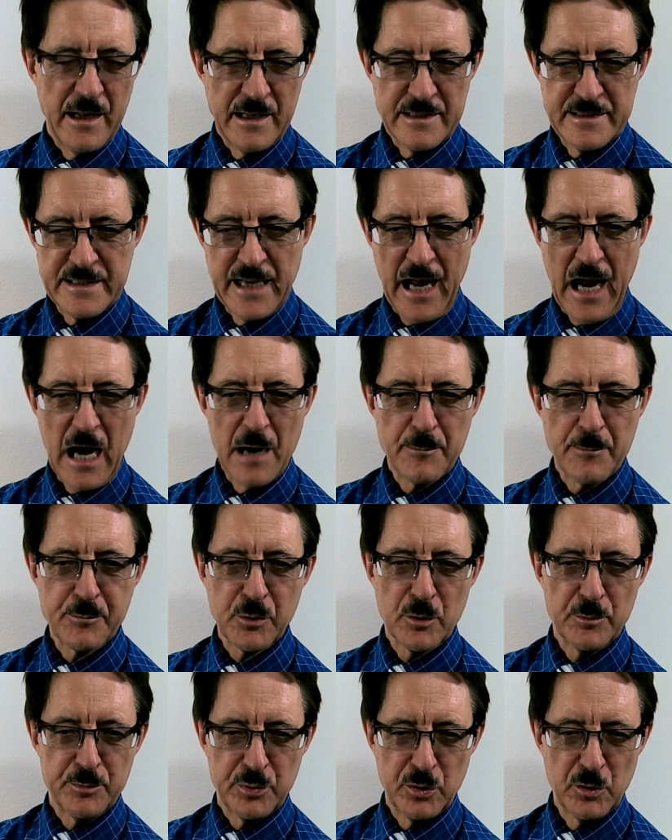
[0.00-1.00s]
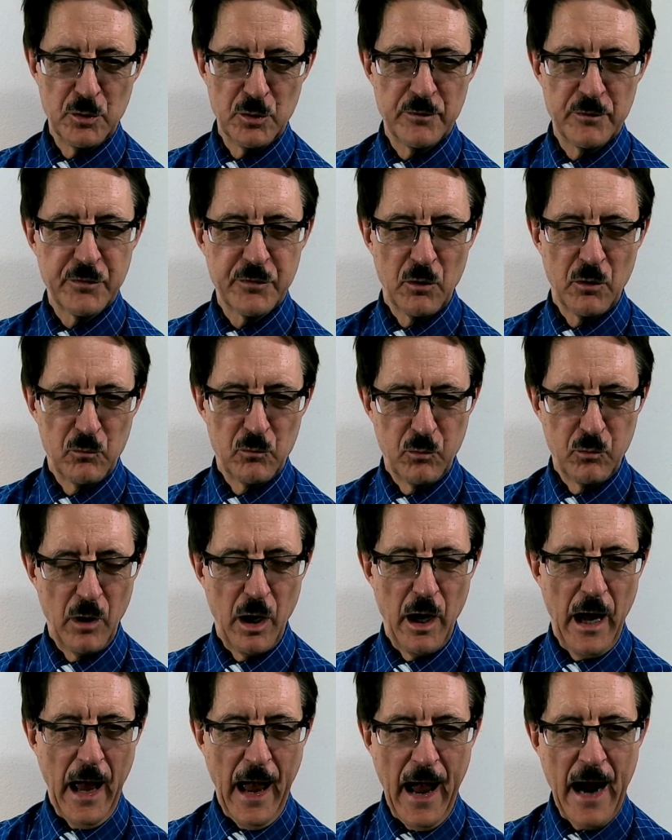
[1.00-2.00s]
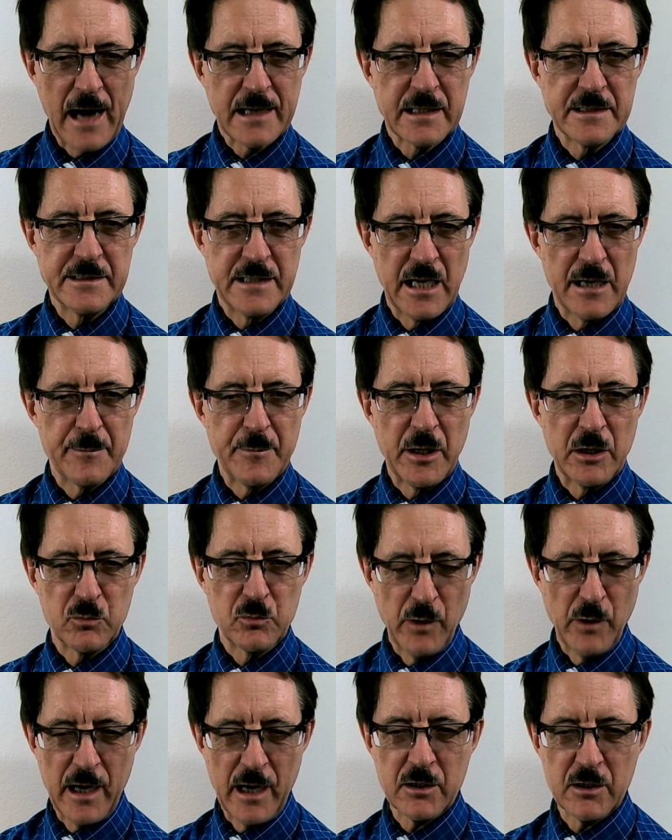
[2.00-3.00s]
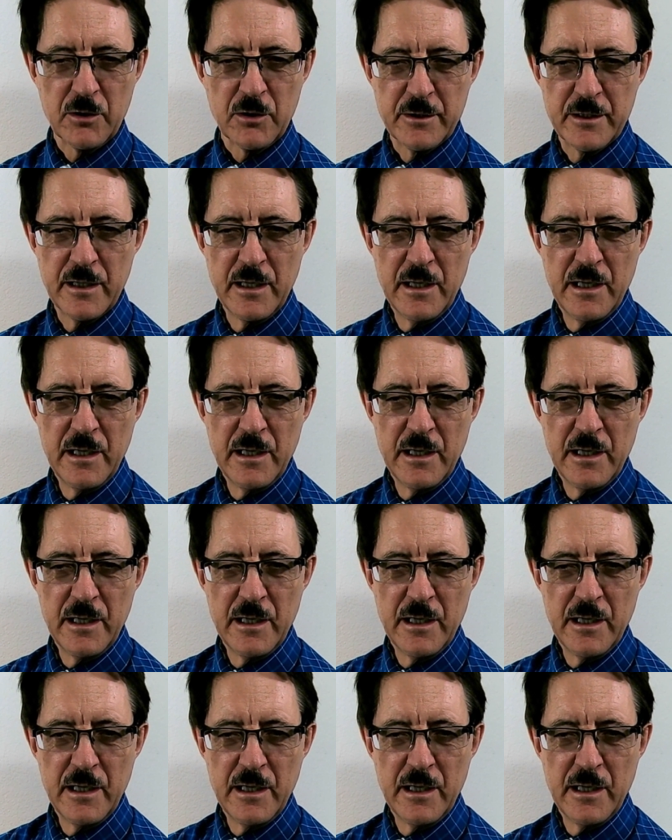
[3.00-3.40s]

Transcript: tamper-proof academic record